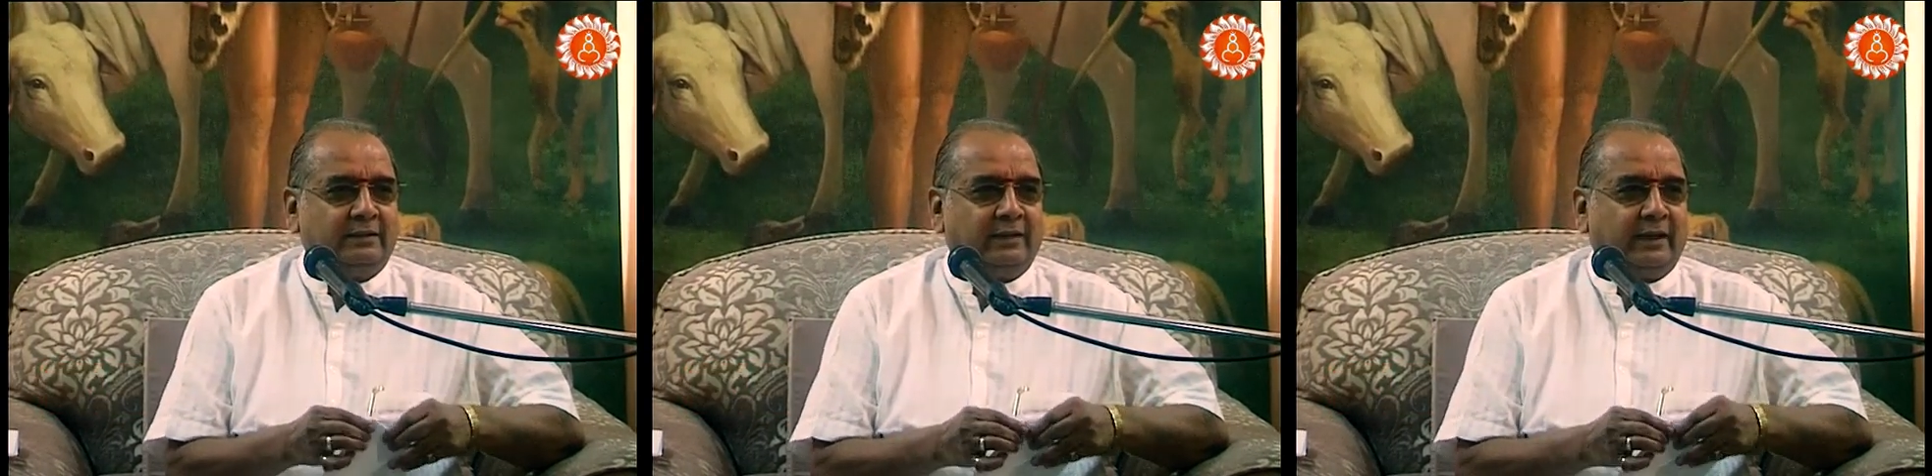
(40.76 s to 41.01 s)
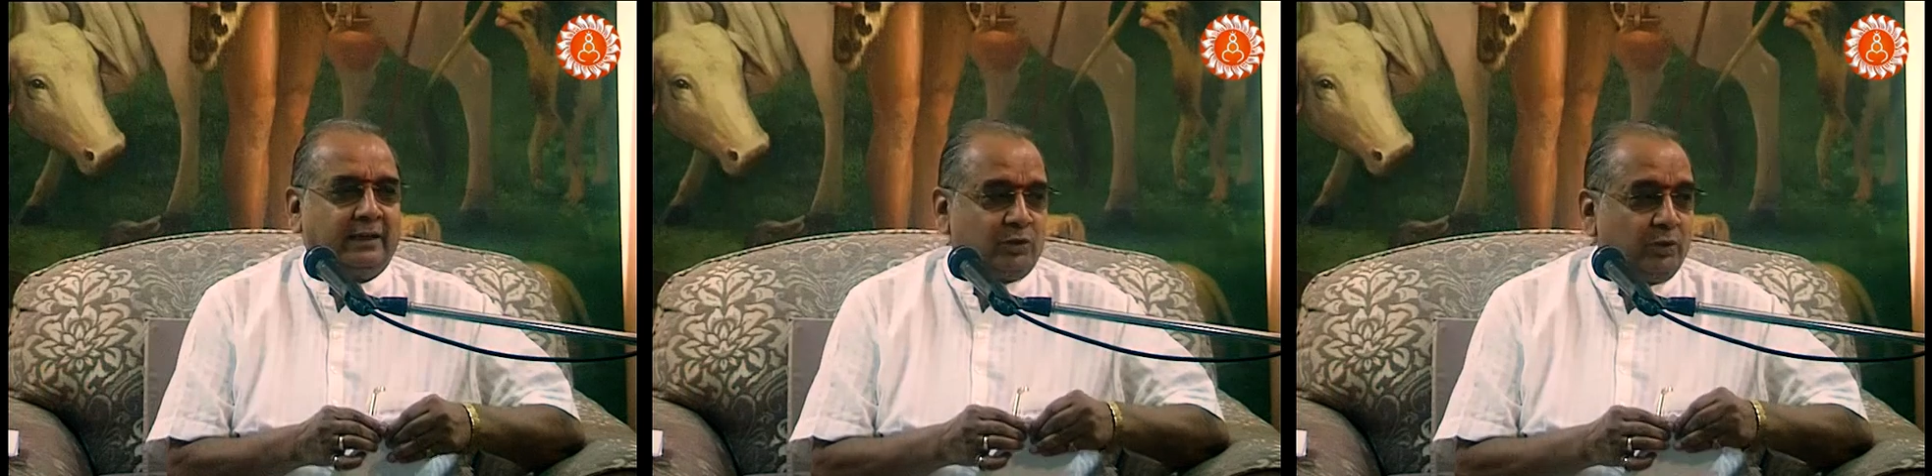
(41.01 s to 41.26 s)

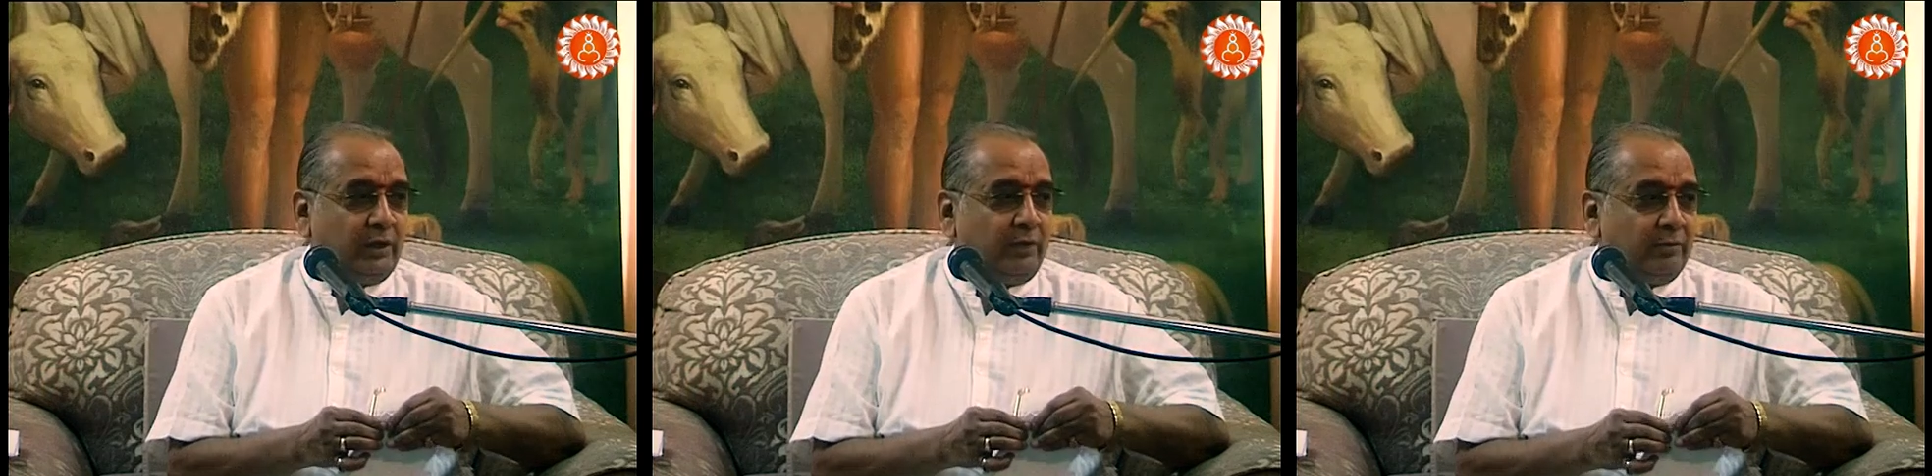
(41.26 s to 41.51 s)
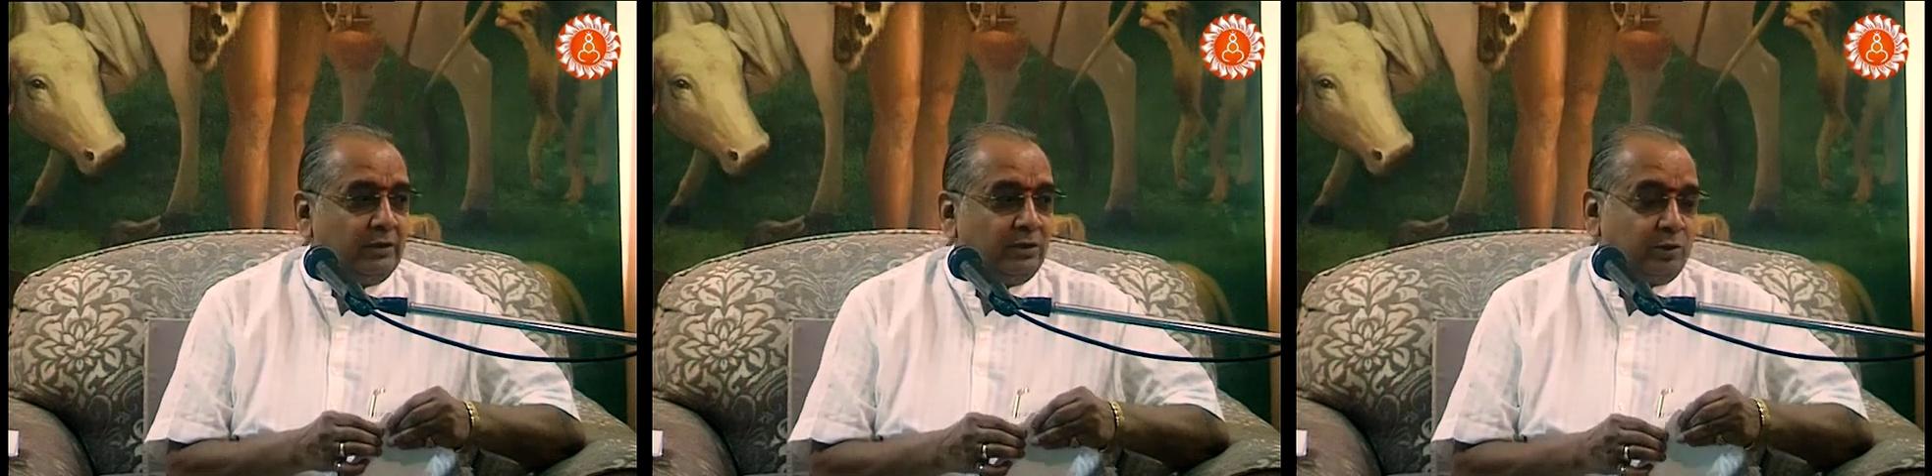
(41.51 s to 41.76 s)
Actually,
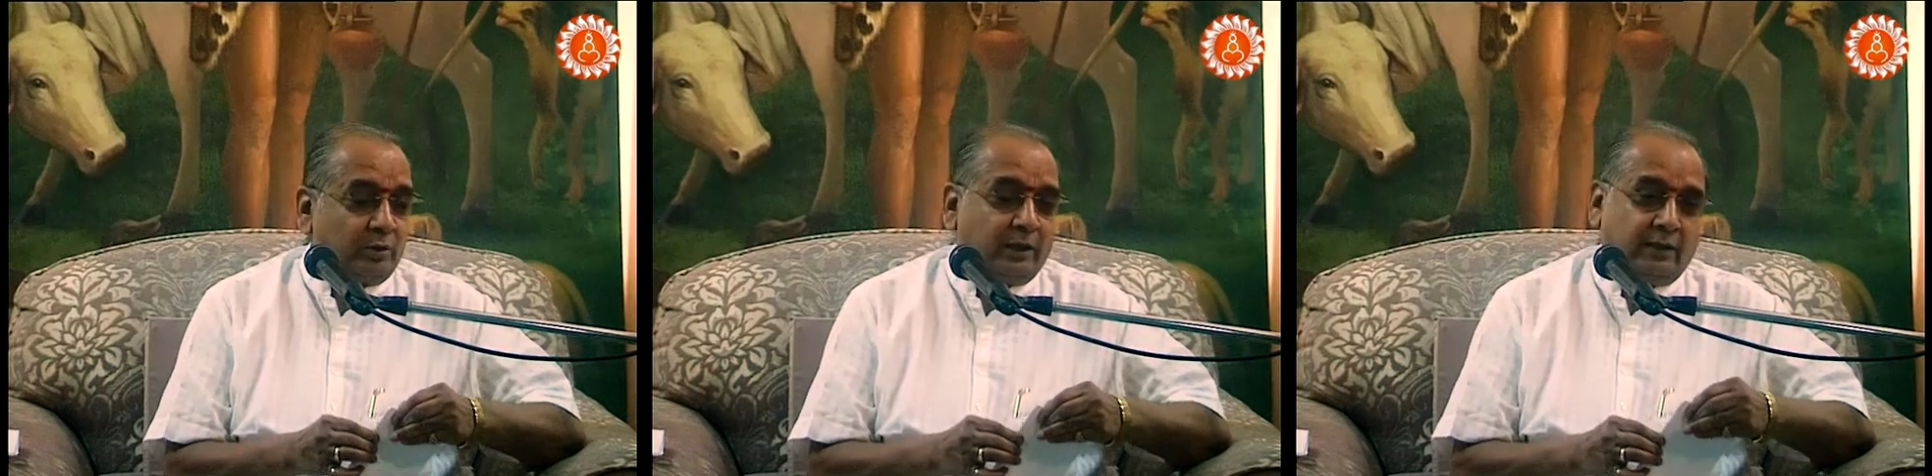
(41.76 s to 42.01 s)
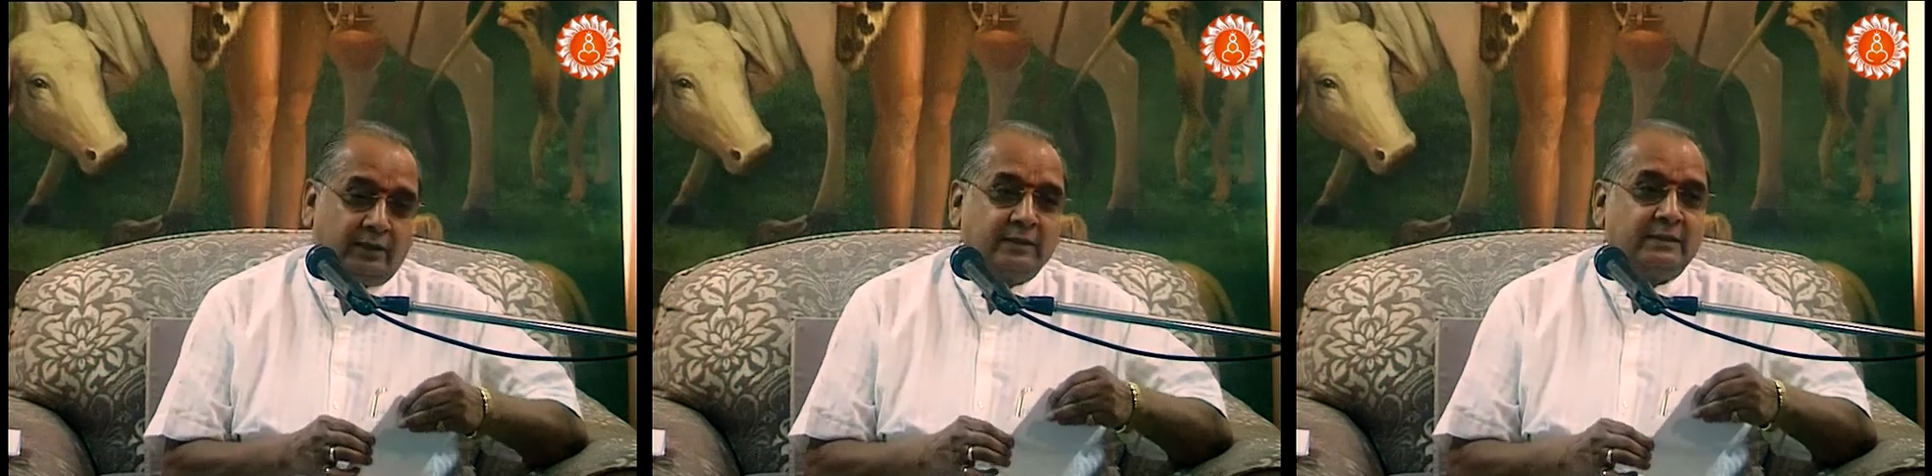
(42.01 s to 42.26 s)
one should
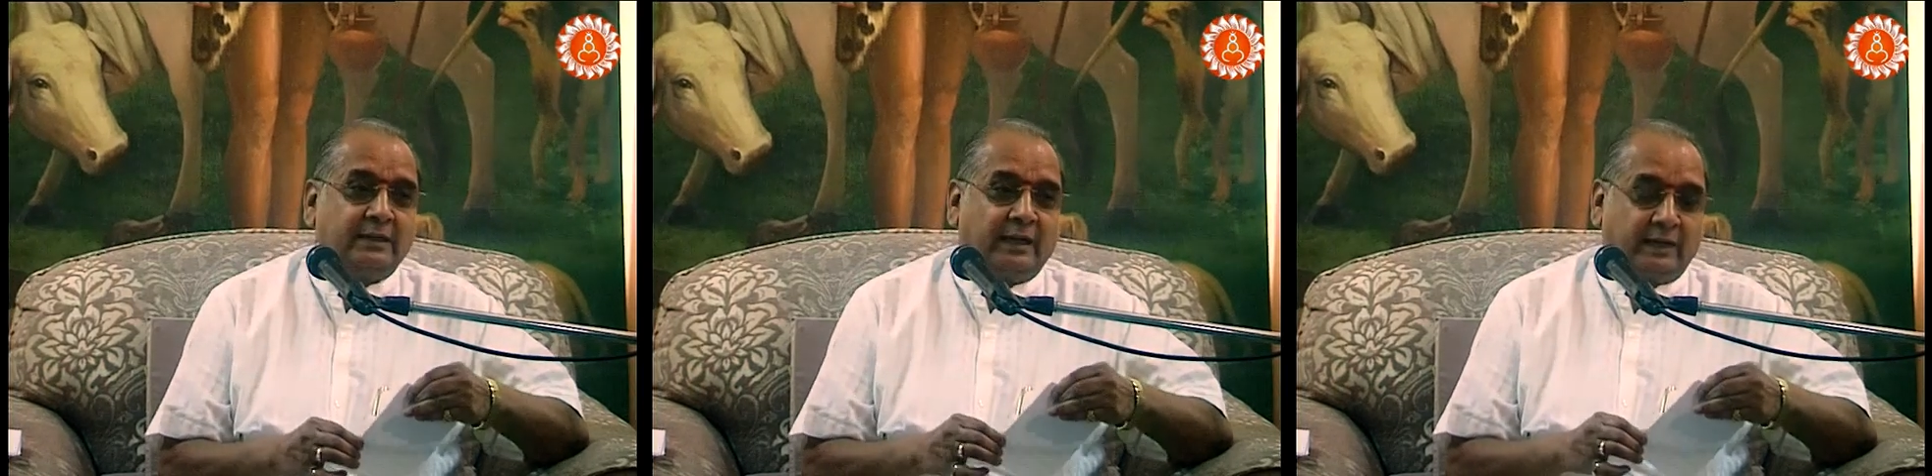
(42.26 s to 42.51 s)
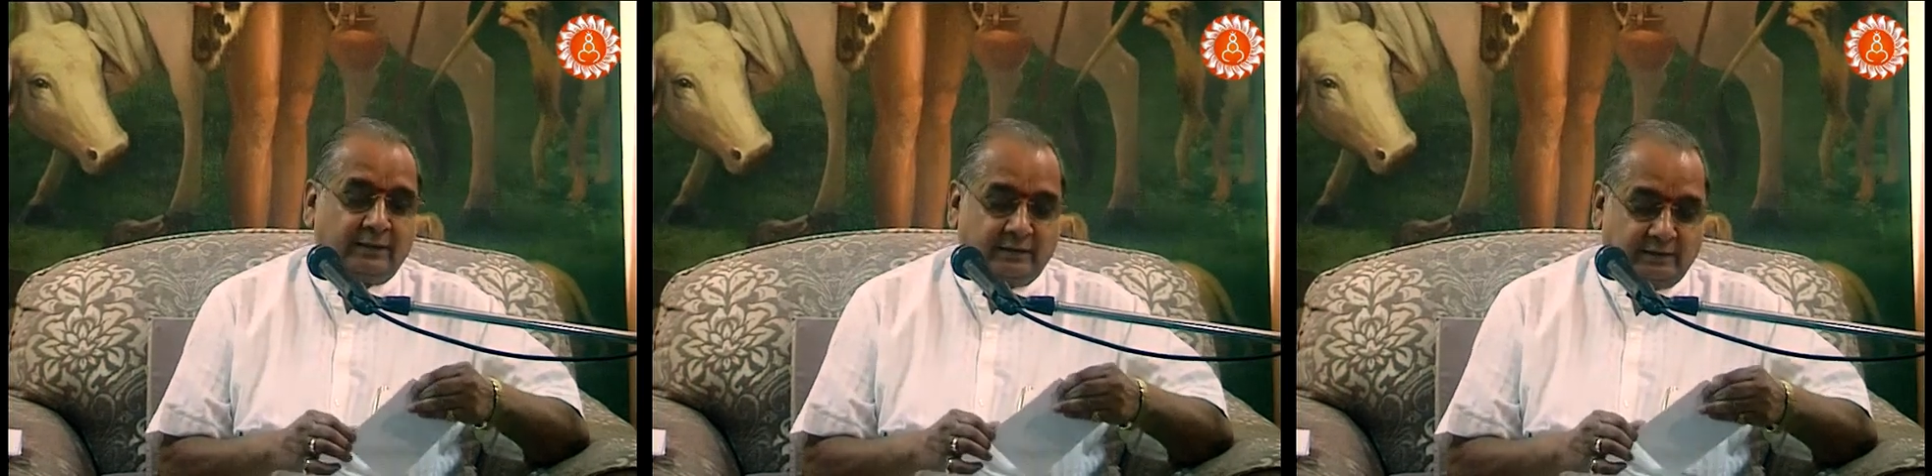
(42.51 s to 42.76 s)

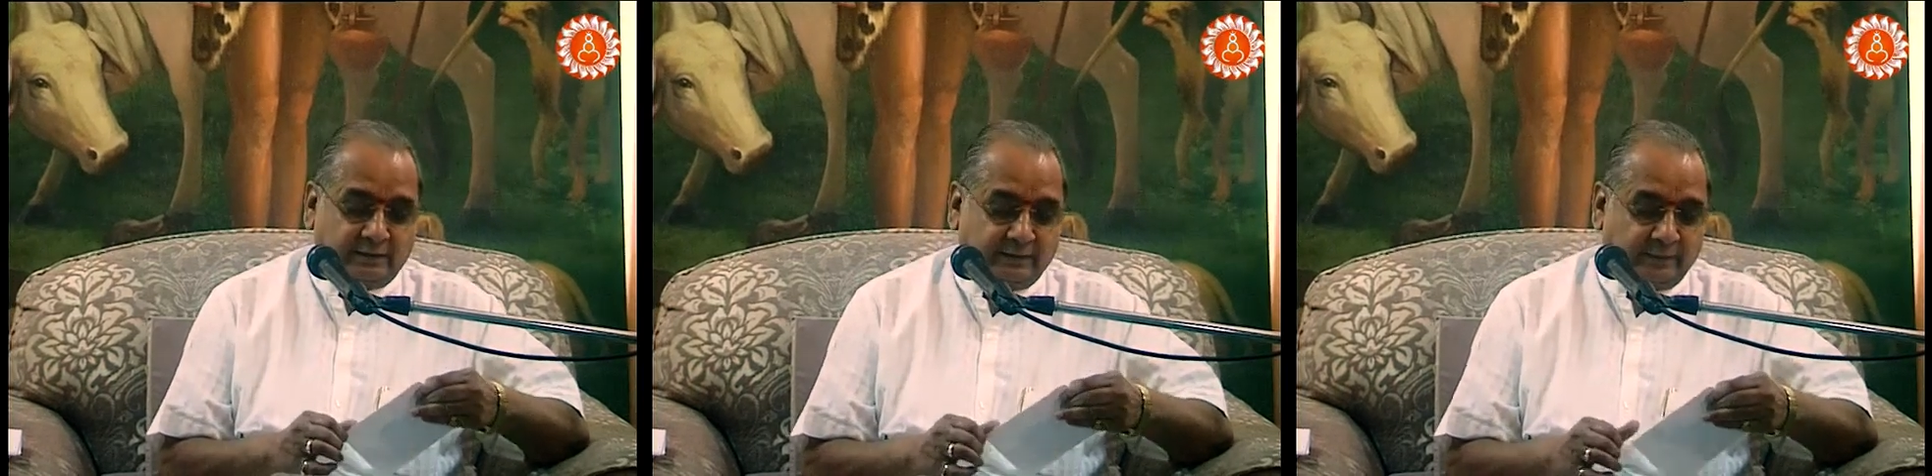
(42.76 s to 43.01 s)
understand